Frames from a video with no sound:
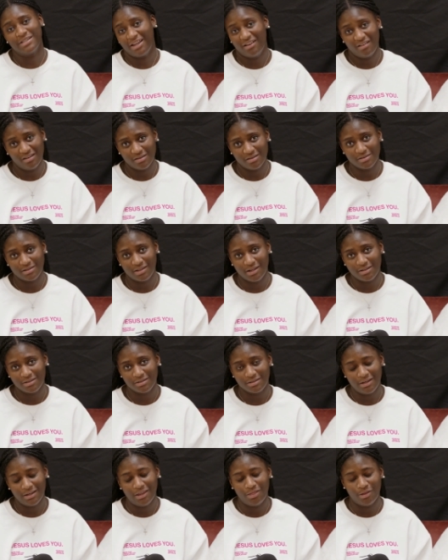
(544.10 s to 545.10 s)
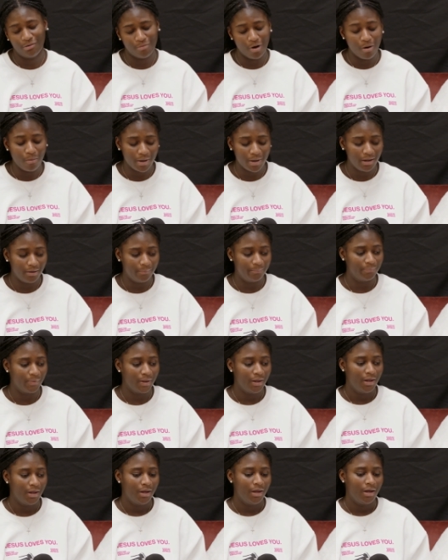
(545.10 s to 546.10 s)
those things in the moment.
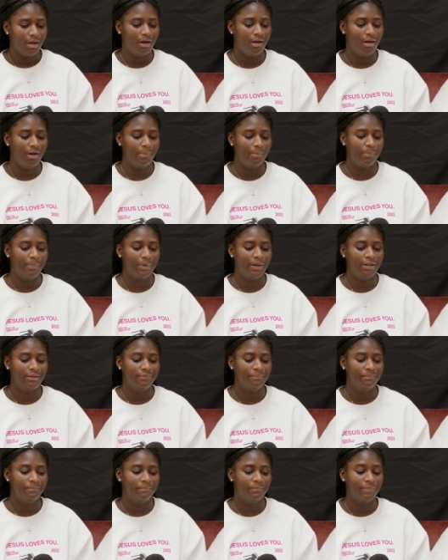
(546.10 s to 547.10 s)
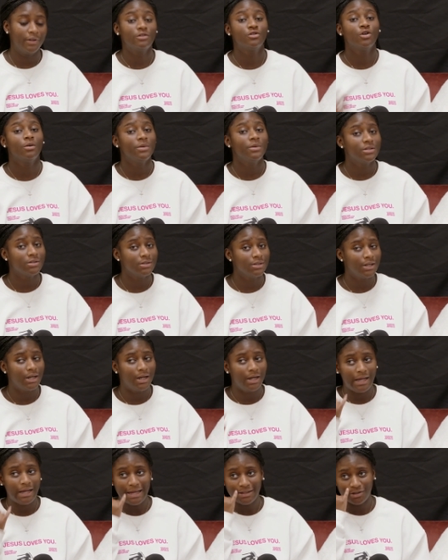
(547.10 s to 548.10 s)
But they told me
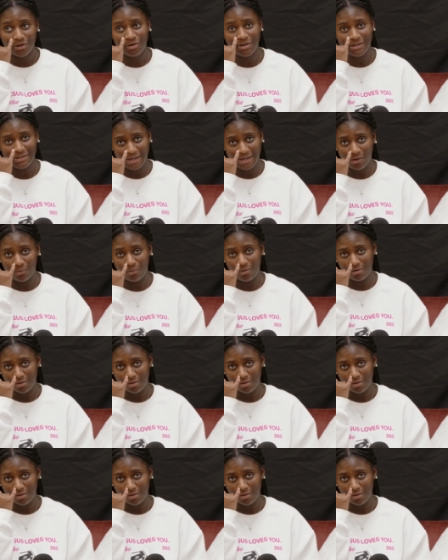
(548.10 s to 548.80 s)
I had to go to psych ward.